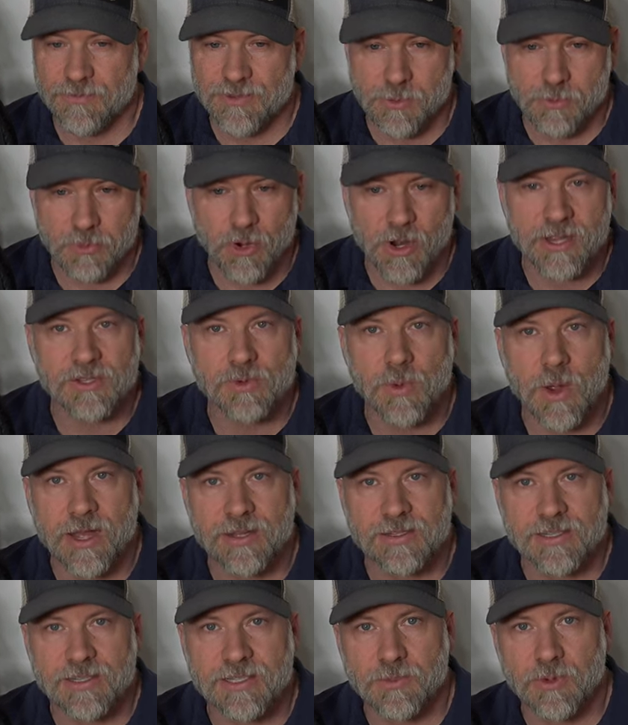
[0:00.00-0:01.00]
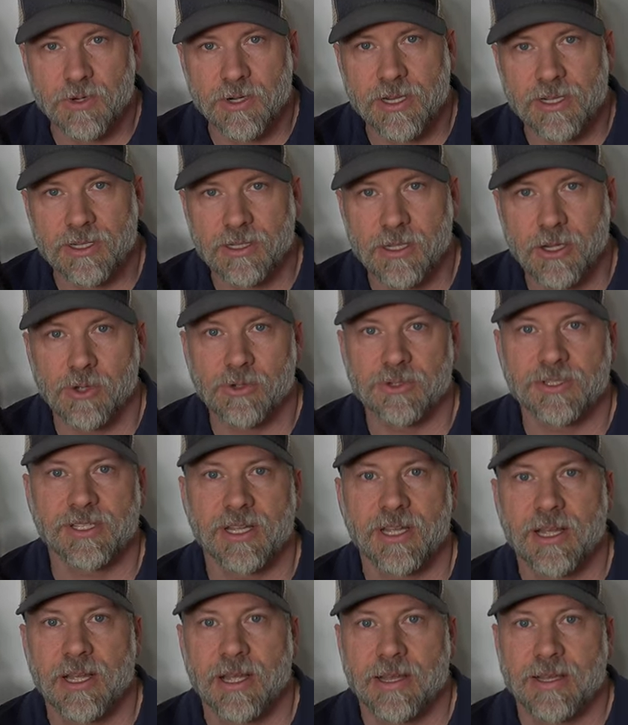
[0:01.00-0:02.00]
So price-wise, it's pretty
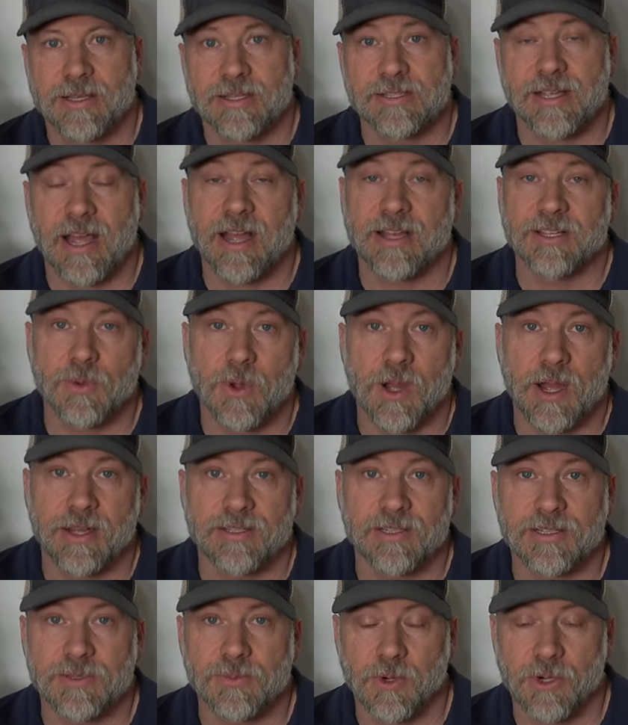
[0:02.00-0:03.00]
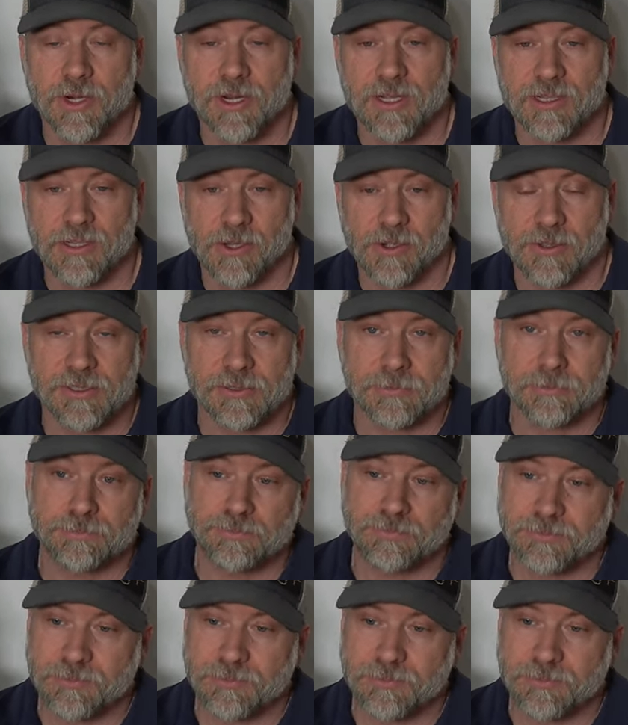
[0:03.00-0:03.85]
close. Size-wise, it's pretty close.